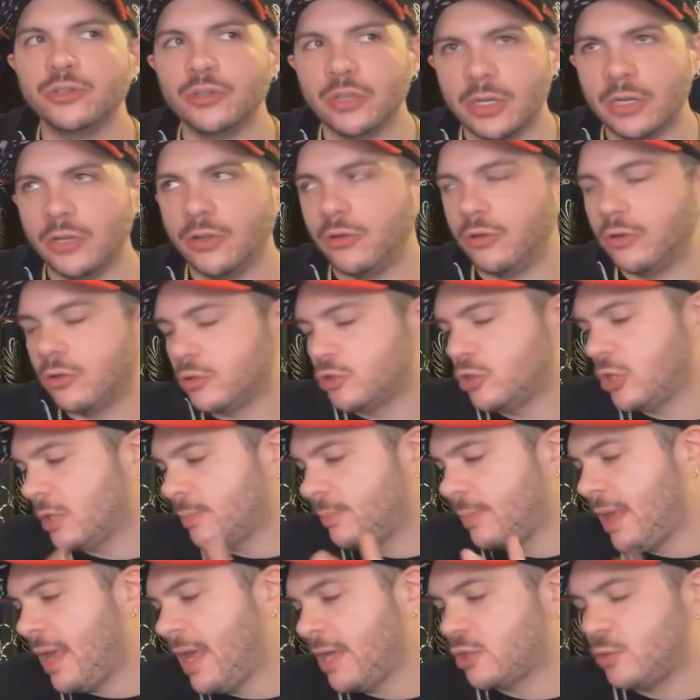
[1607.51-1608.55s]
You get a little check
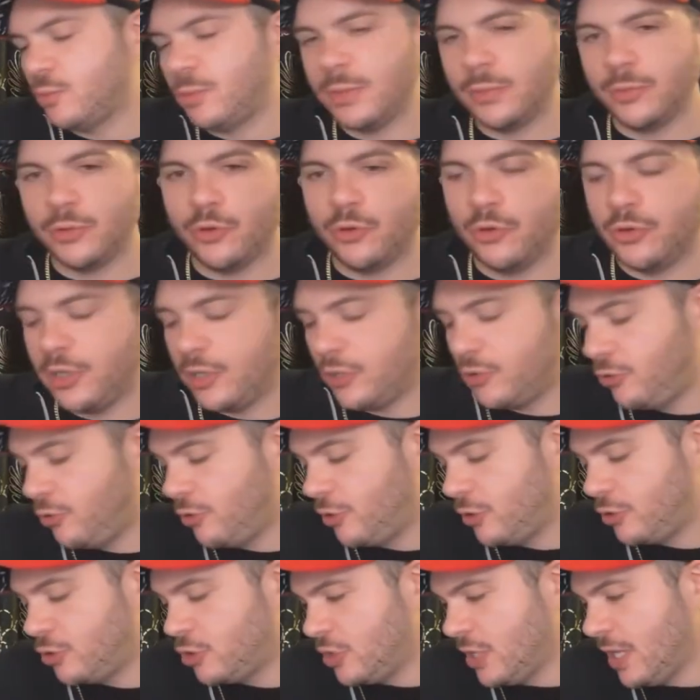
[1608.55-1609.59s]
badge so people know you're
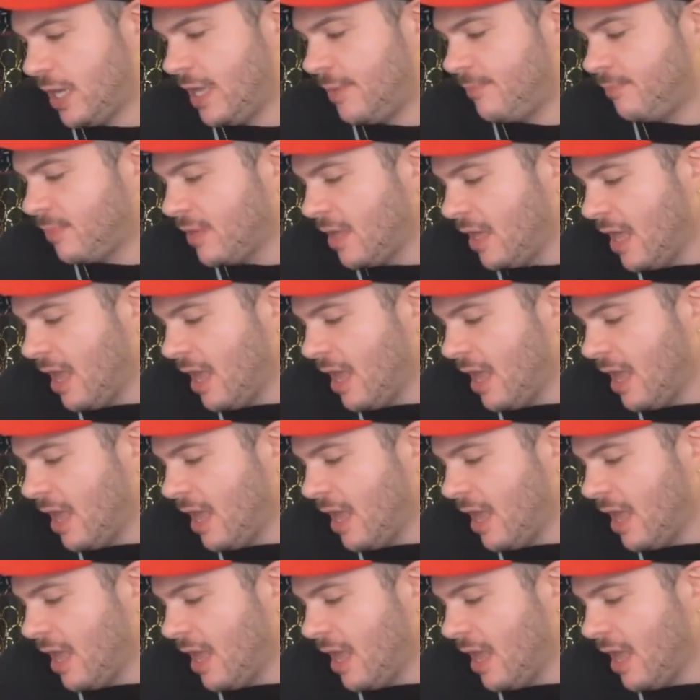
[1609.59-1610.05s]
legit.